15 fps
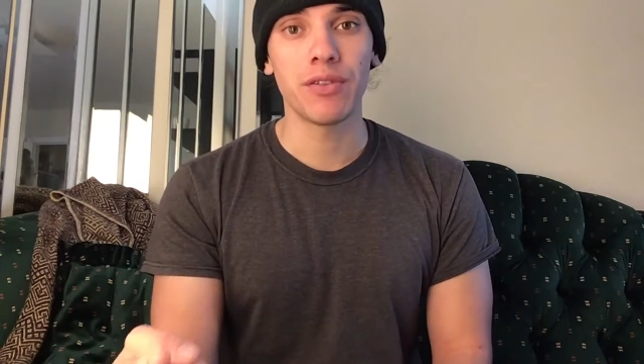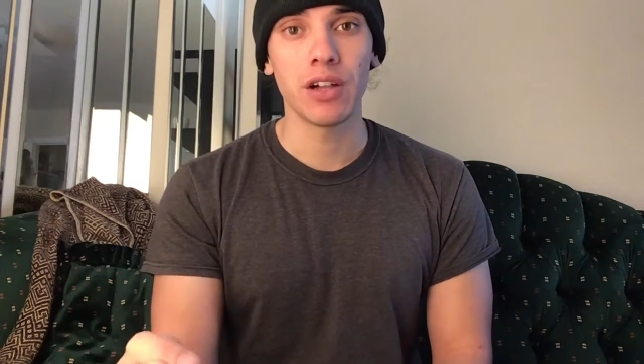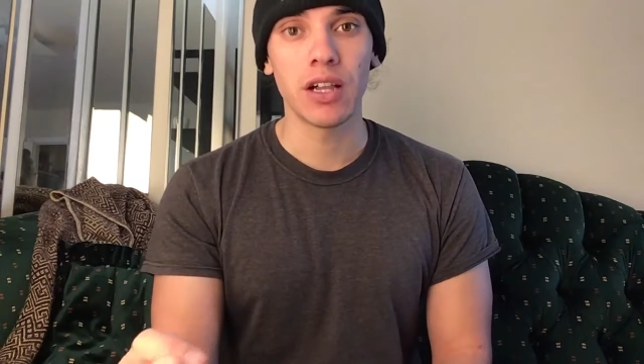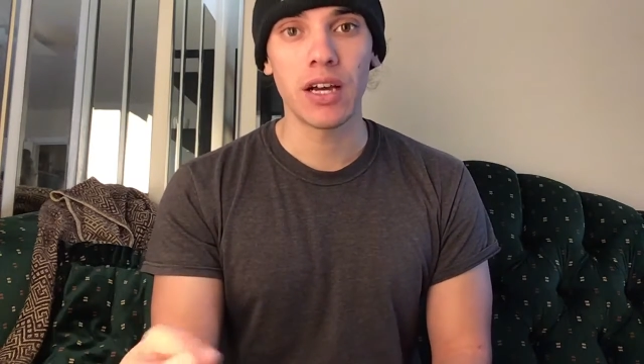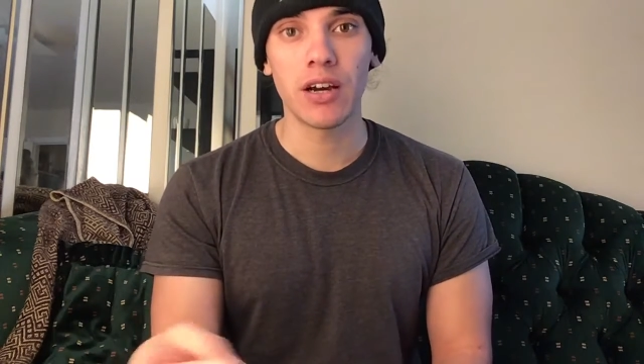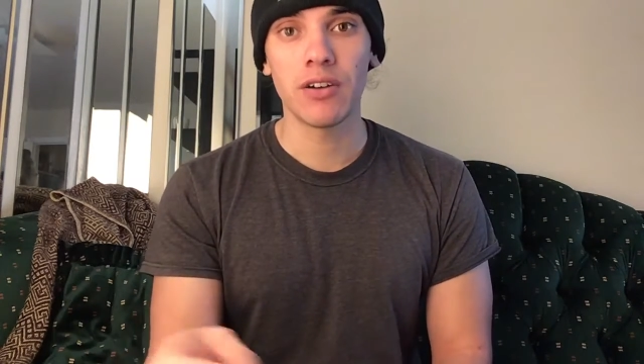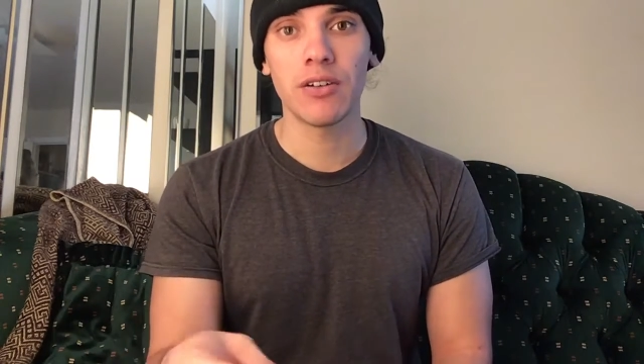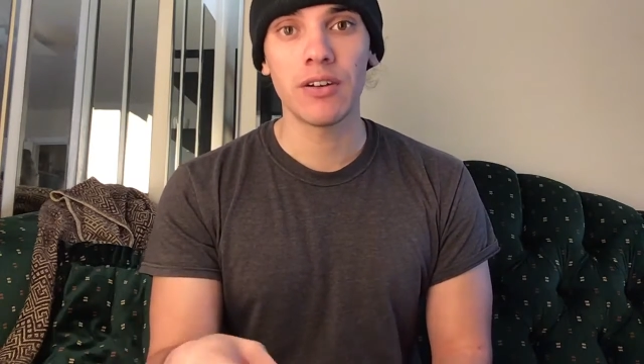fill
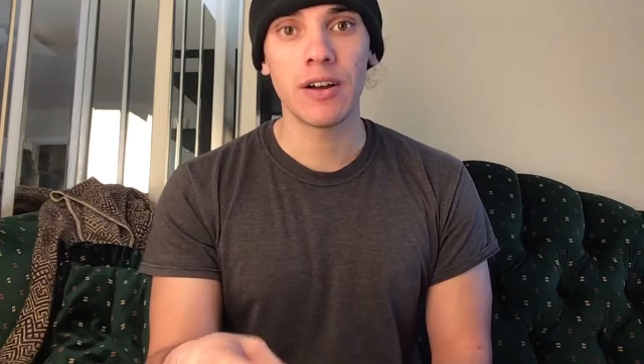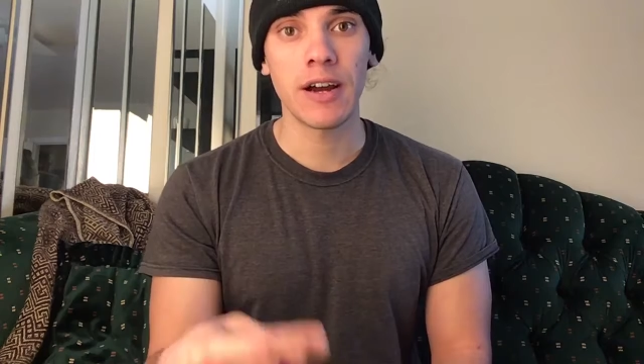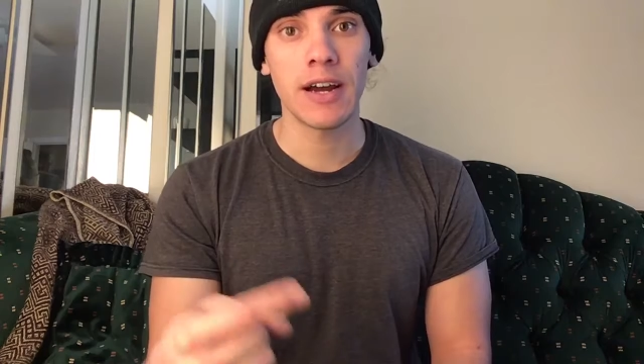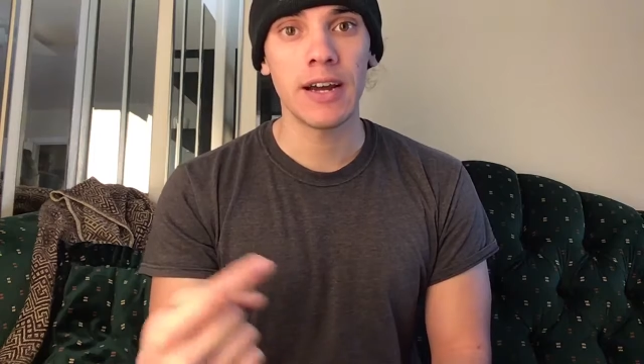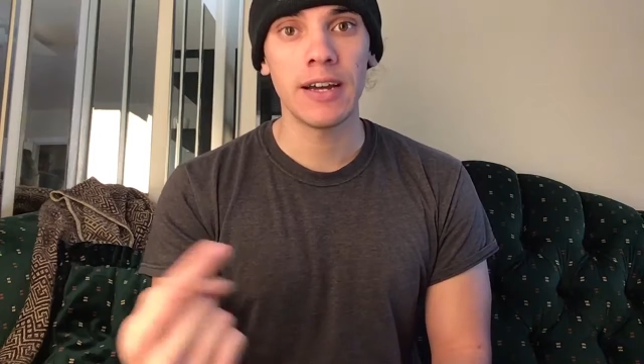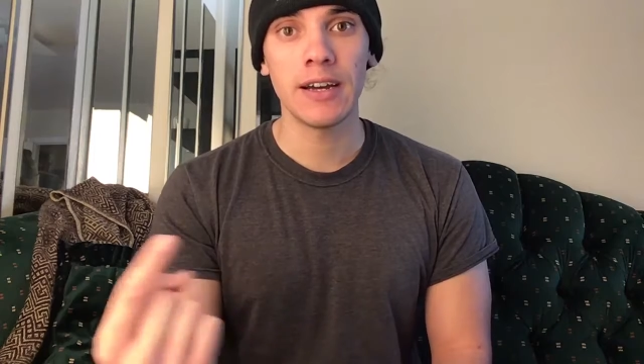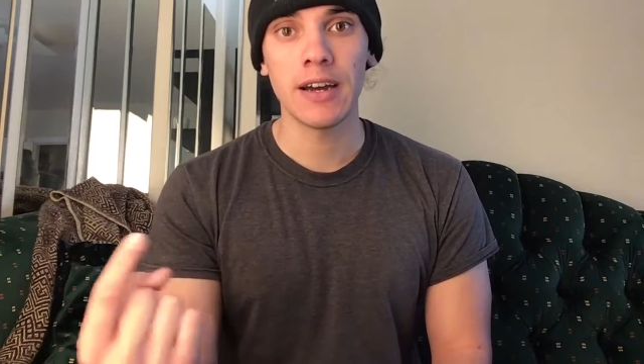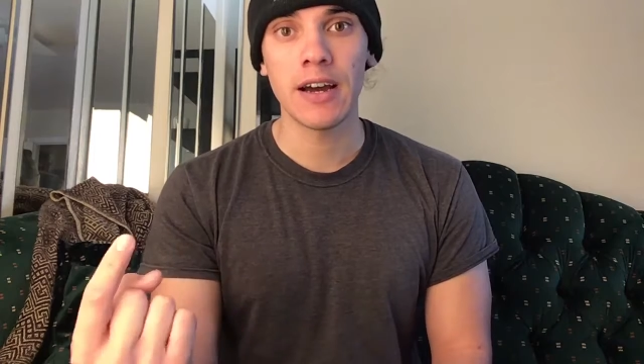out. All
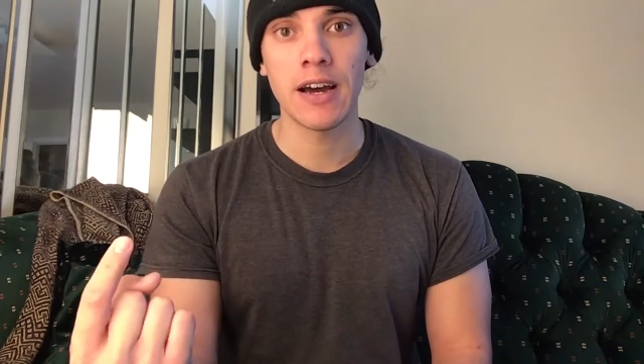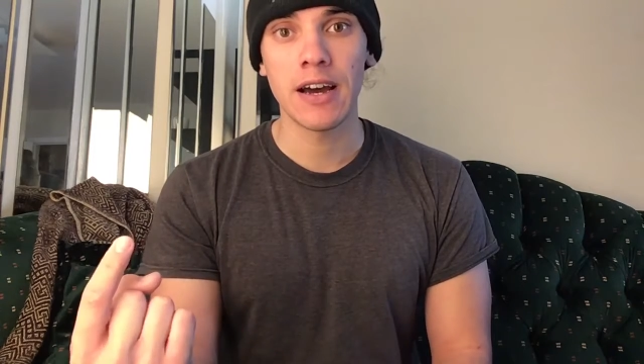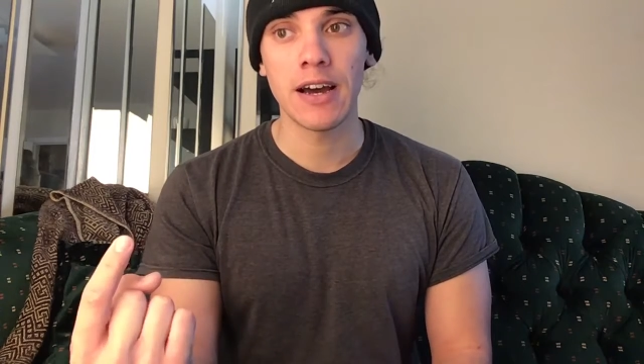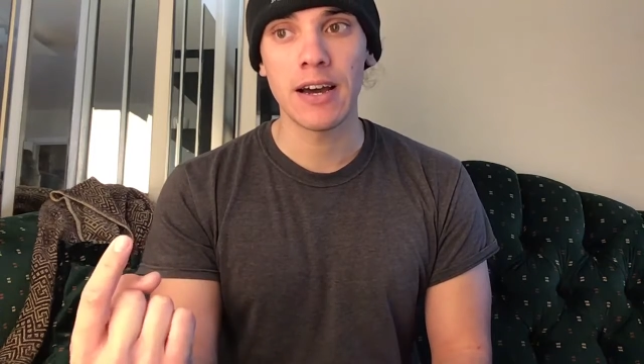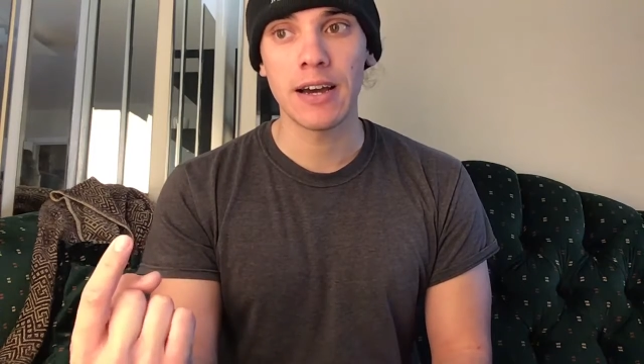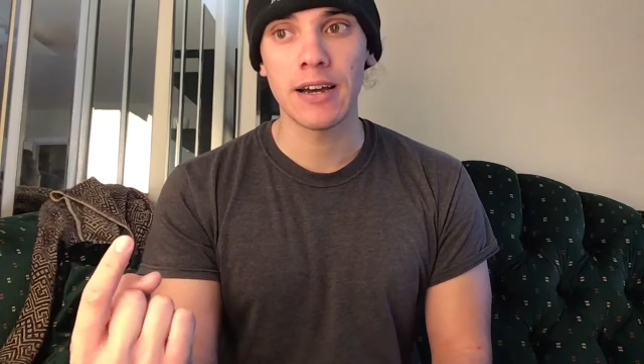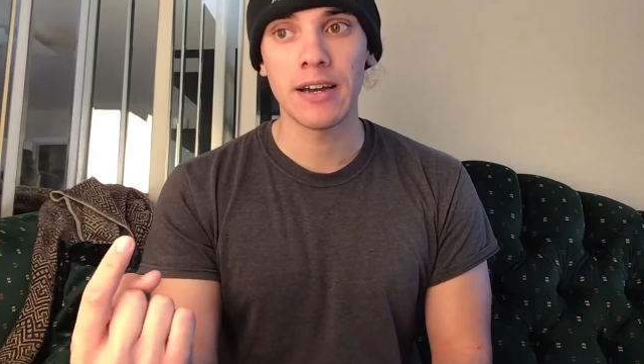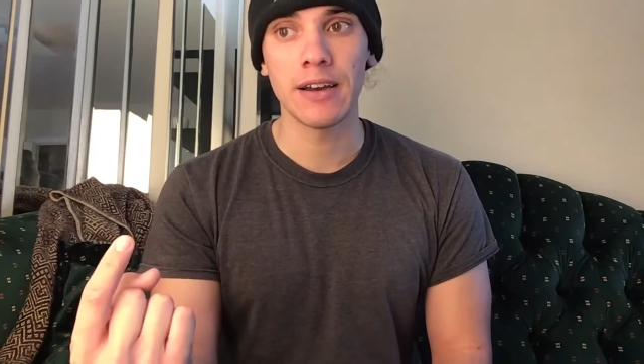
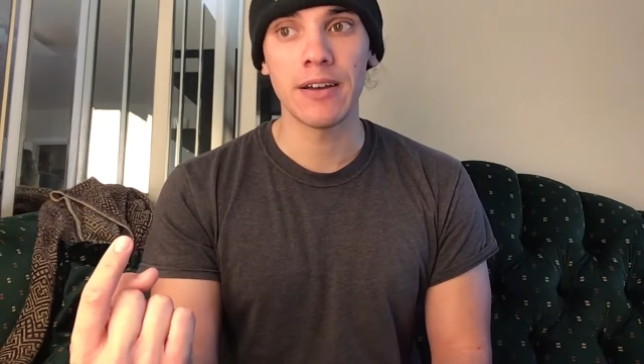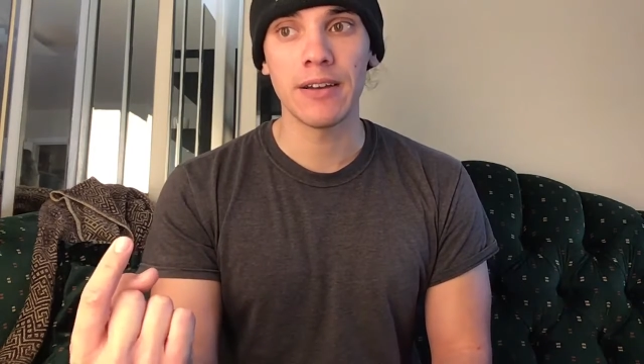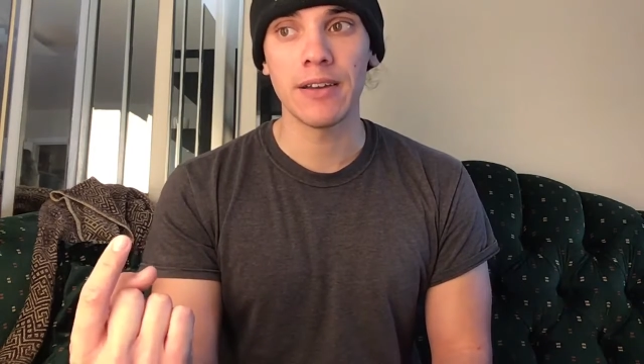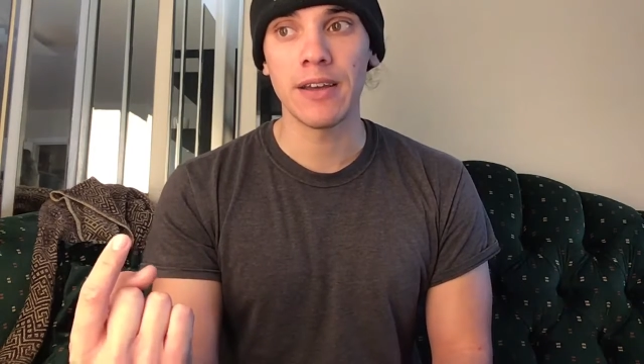right.